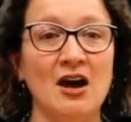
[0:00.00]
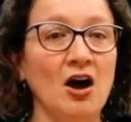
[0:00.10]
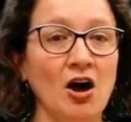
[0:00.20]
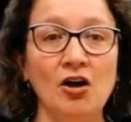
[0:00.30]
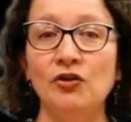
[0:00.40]

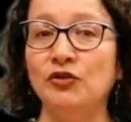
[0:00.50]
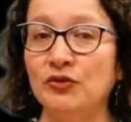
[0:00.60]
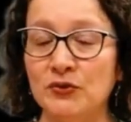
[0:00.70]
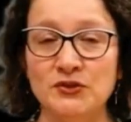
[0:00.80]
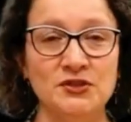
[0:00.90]
all
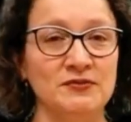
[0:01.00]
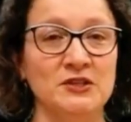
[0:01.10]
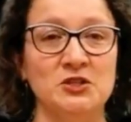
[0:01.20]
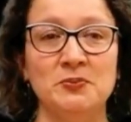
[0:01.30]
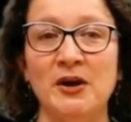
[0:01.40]
sorts of
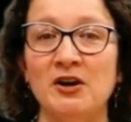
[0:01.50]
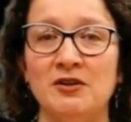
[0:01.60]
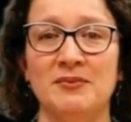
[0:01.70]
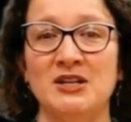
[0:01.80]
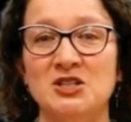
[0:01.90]

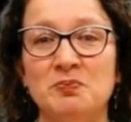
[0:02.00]
experiments,